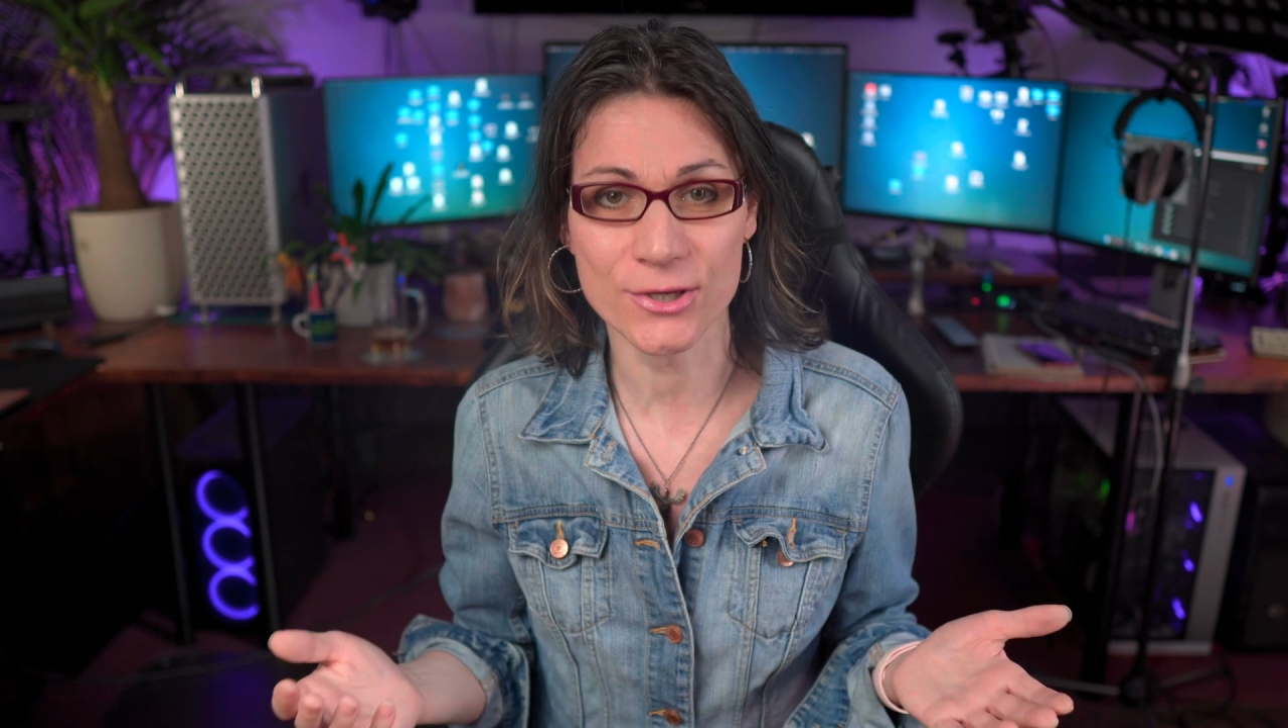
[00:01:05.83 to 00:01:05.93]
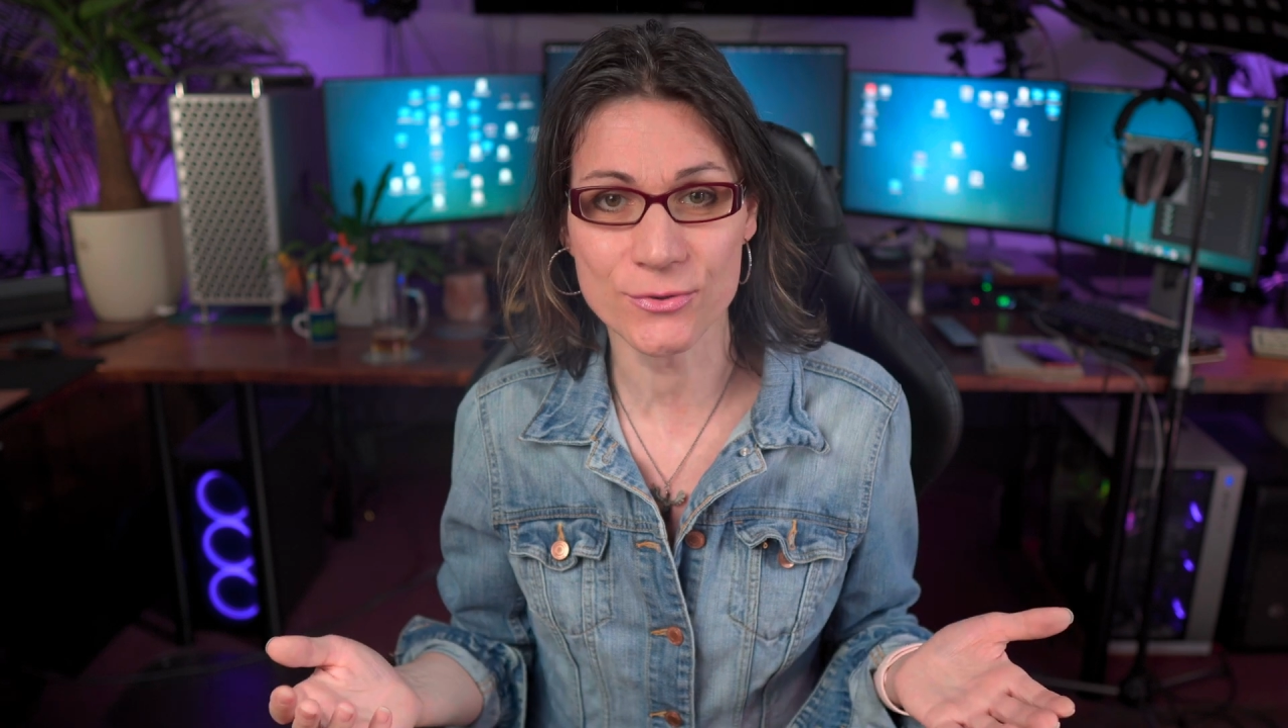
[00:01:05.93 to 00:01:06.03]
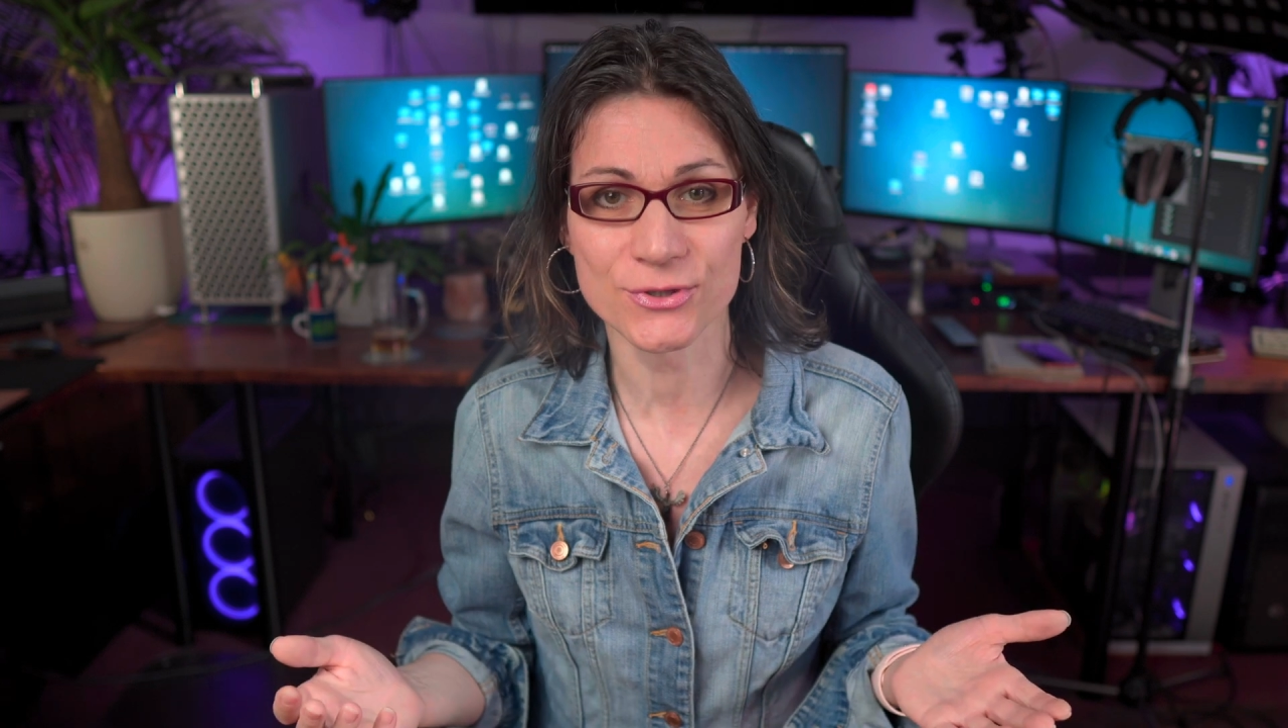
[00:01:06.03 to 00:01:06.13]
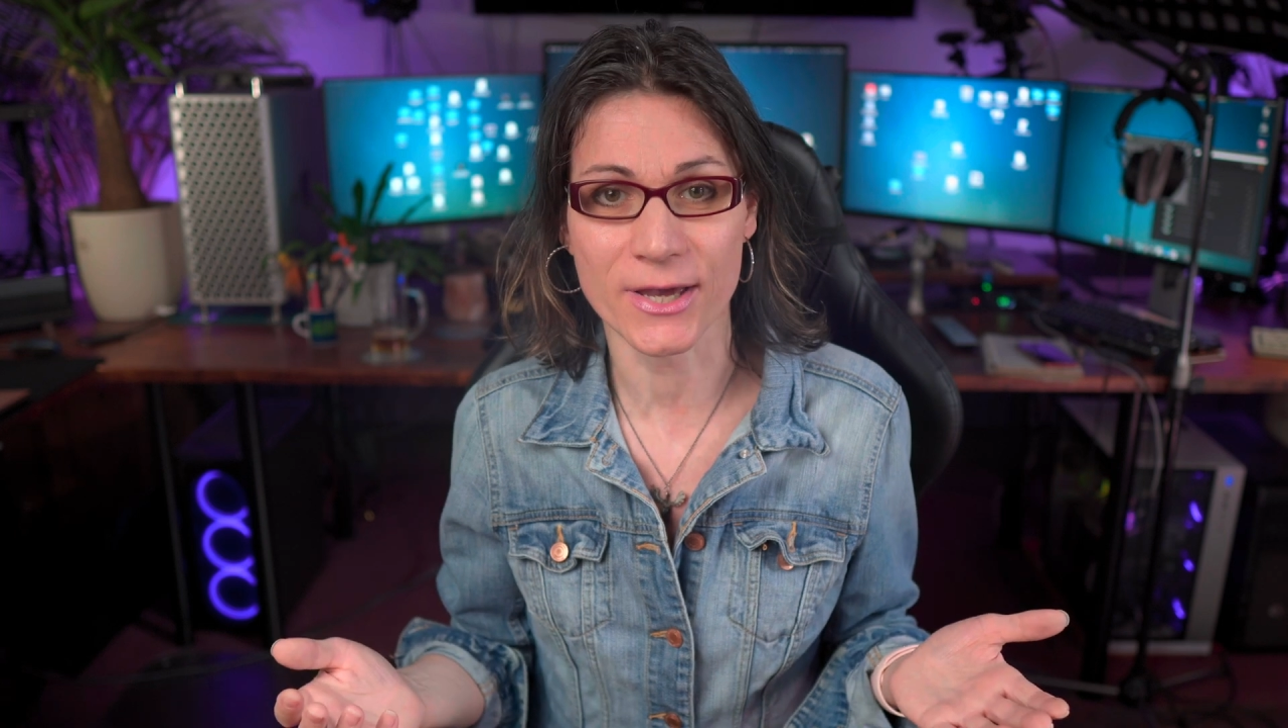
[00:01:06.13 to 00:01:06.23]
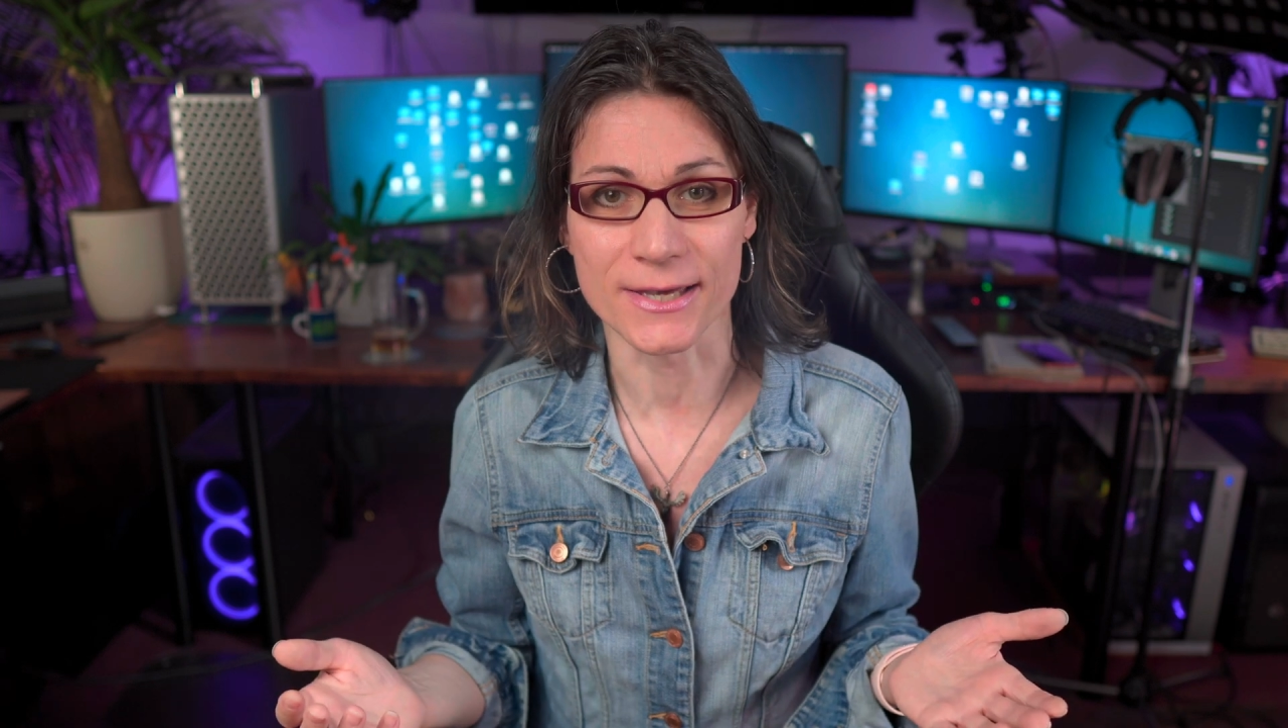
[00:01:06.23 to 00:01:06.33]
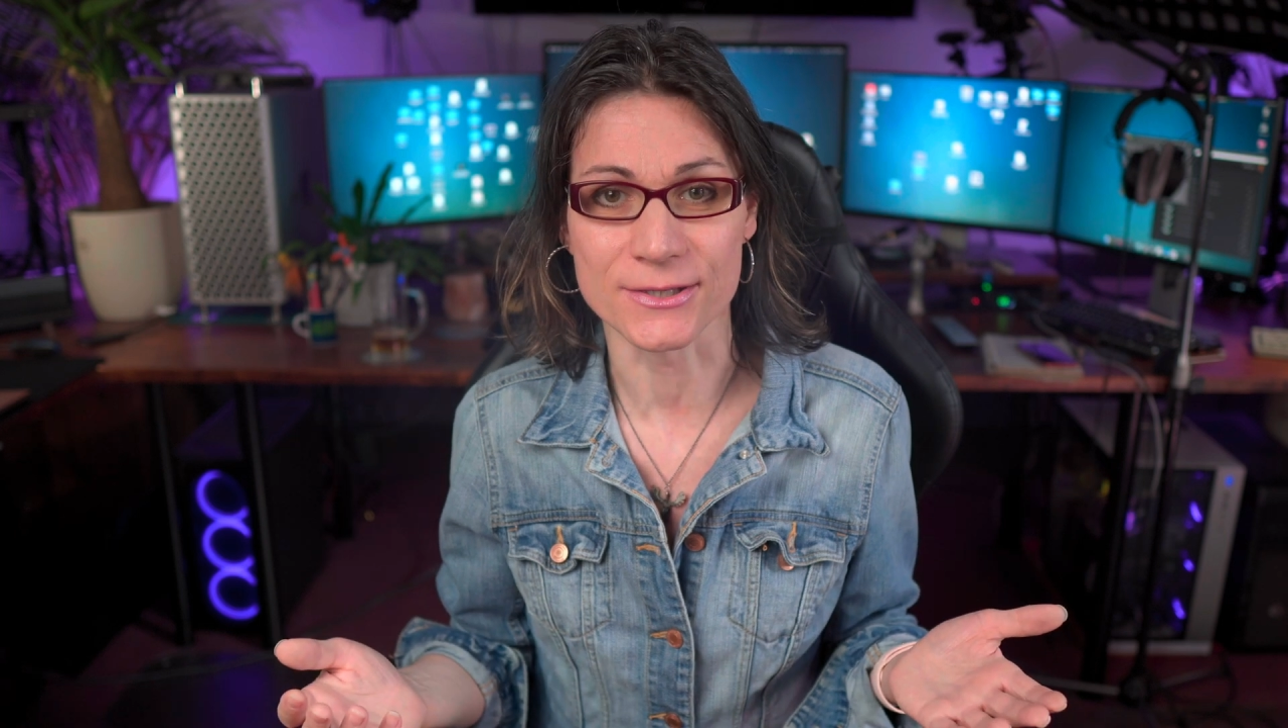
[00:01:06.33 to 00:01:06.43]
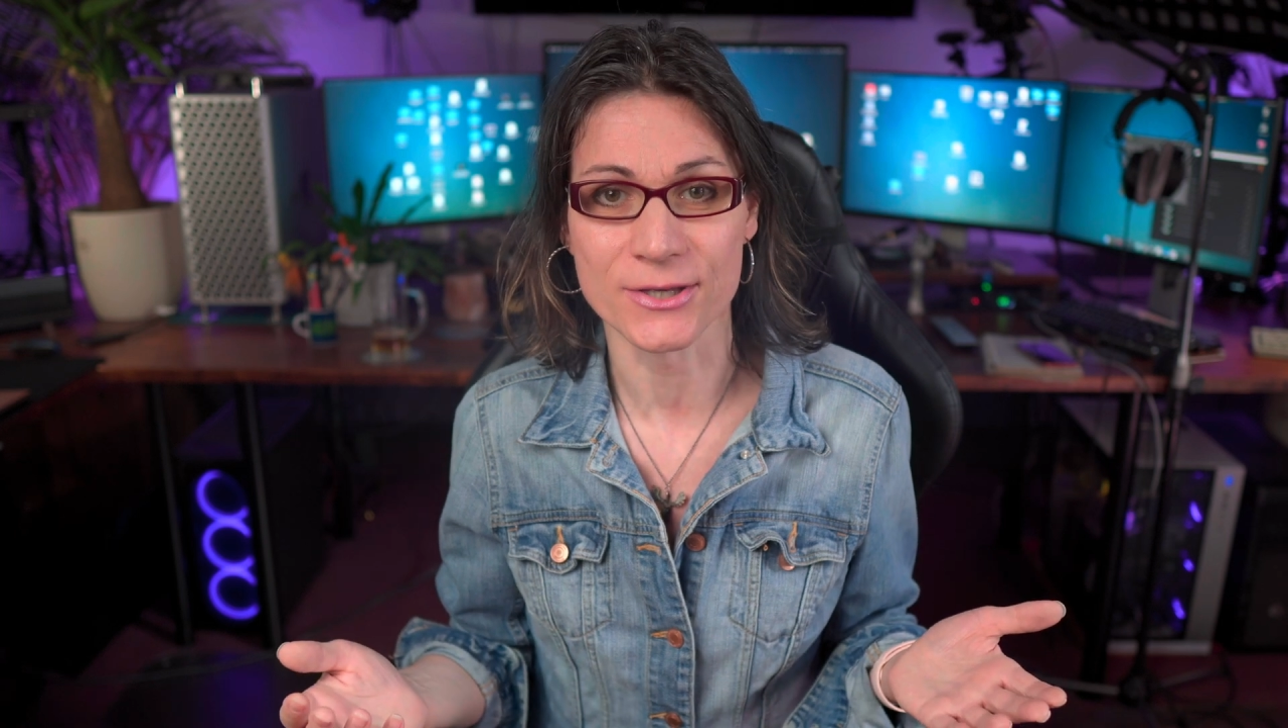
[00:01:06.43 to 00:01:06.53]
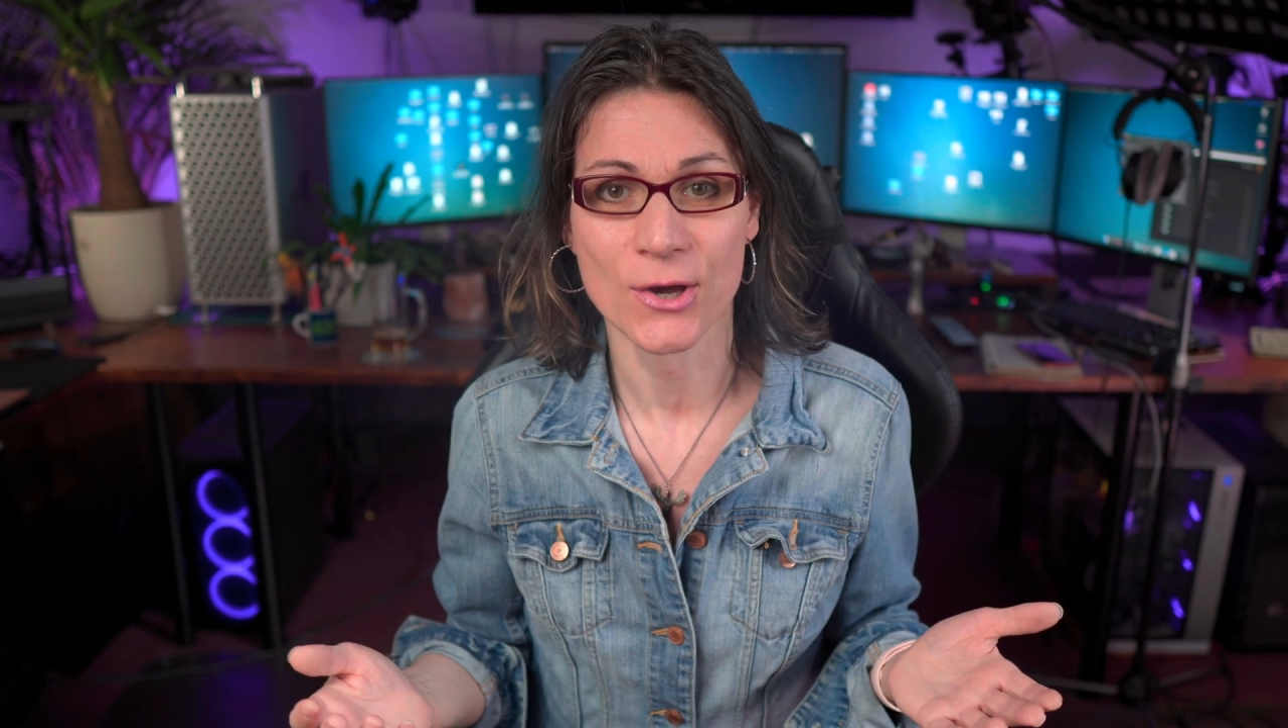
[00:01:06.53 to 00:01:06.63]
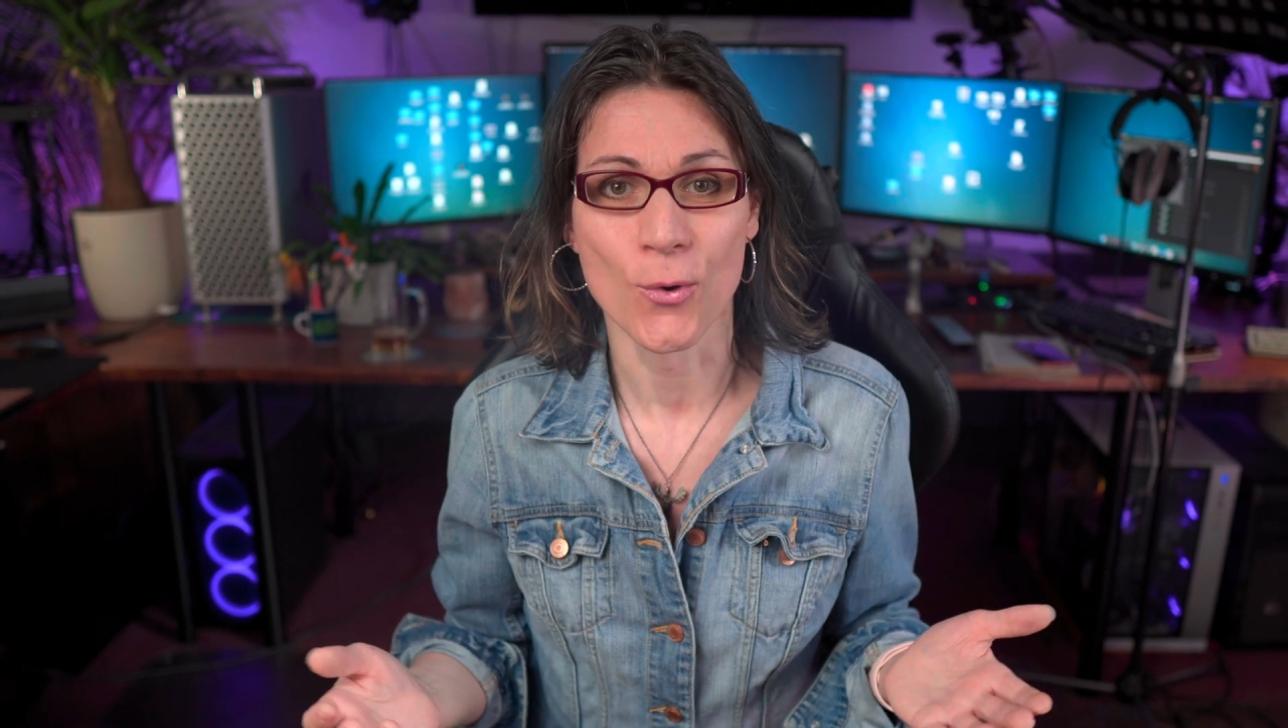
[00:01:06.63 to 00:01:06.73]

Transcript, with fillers: use case?